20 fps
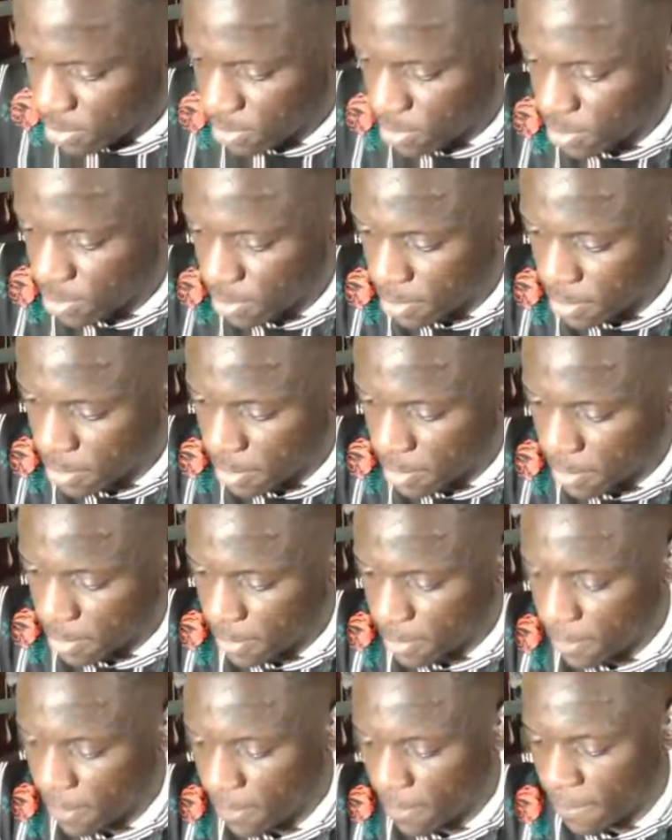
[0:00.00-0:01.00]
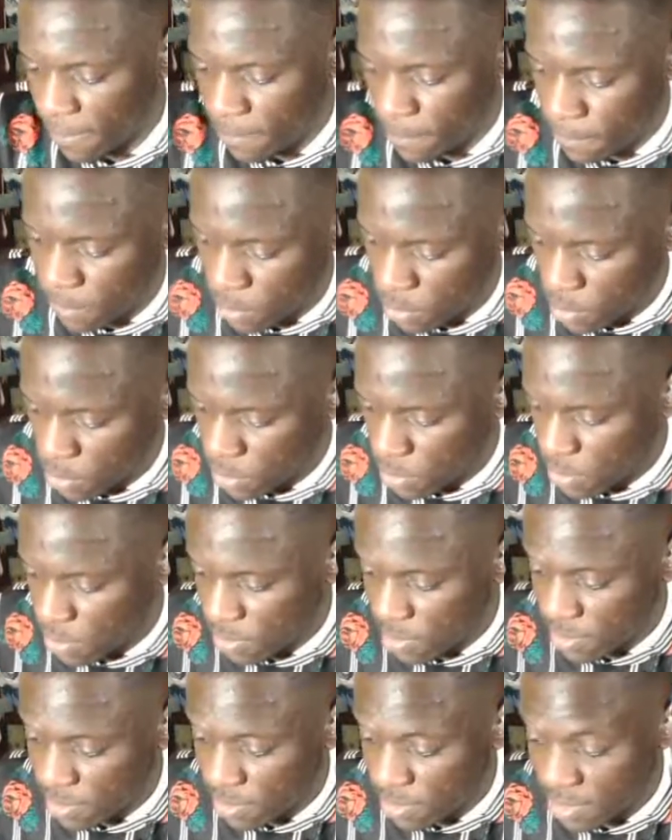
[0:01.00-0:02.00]
like, we thought he was the final
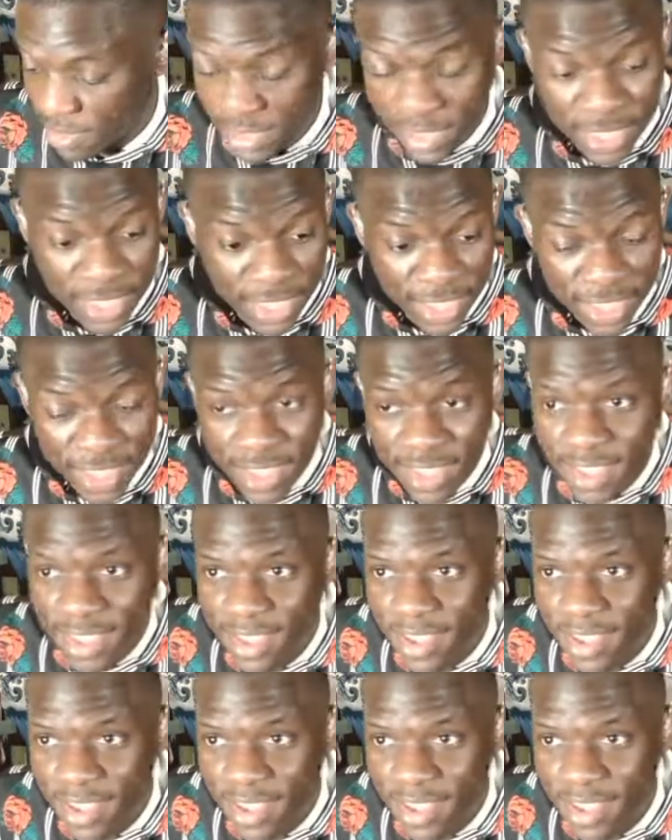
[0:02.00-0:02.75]
boss for a while because